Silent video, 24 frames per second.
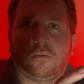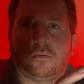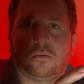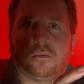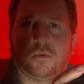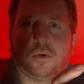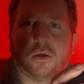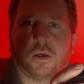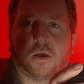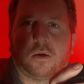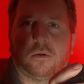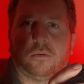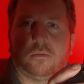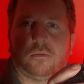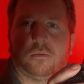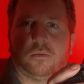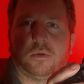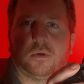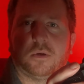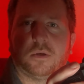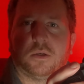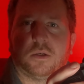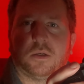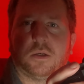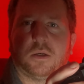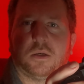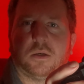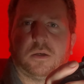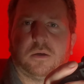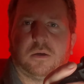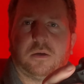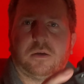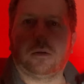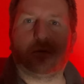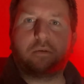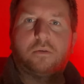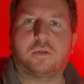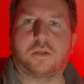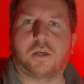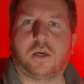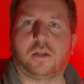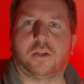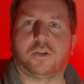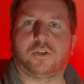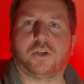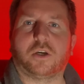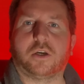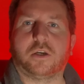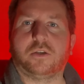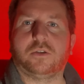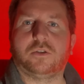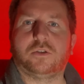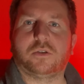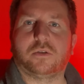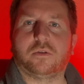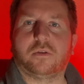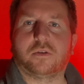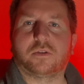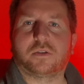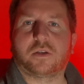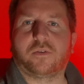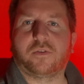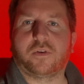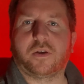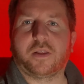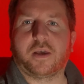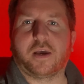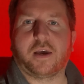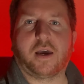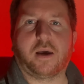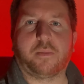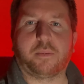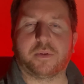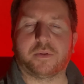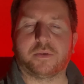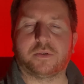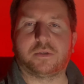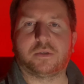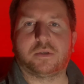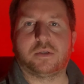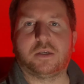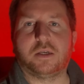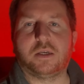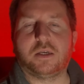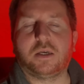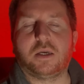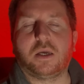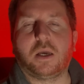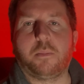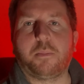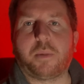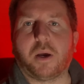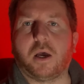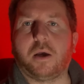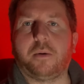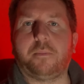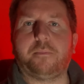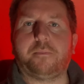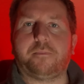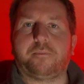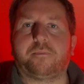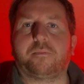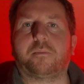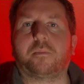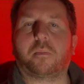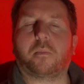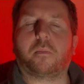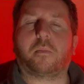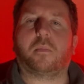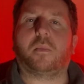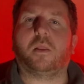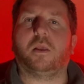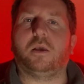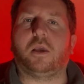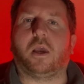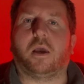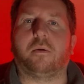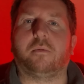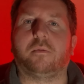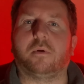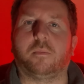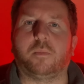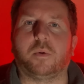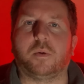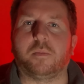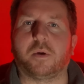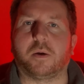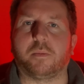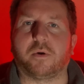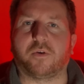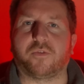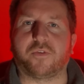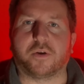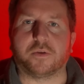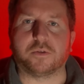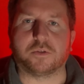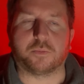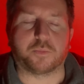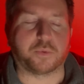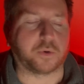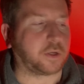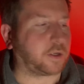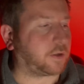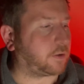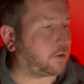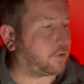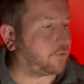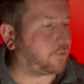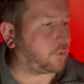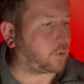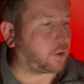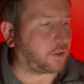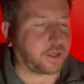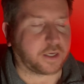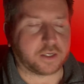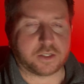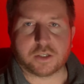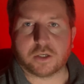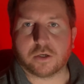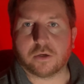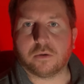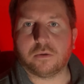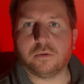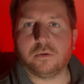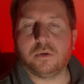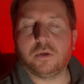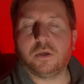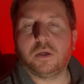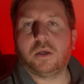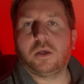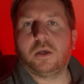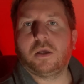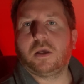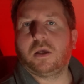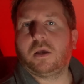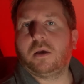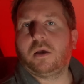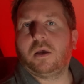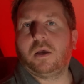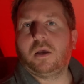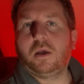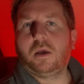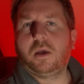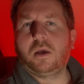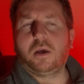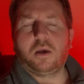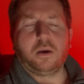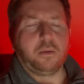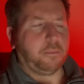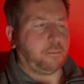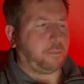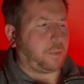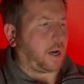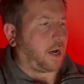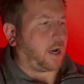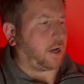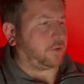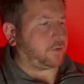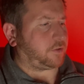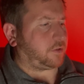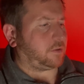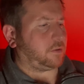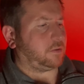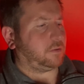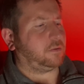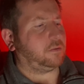There you go. Colour change and stuff like that happens. But yeah, I mean, mobile phones are brilliant of what they do. But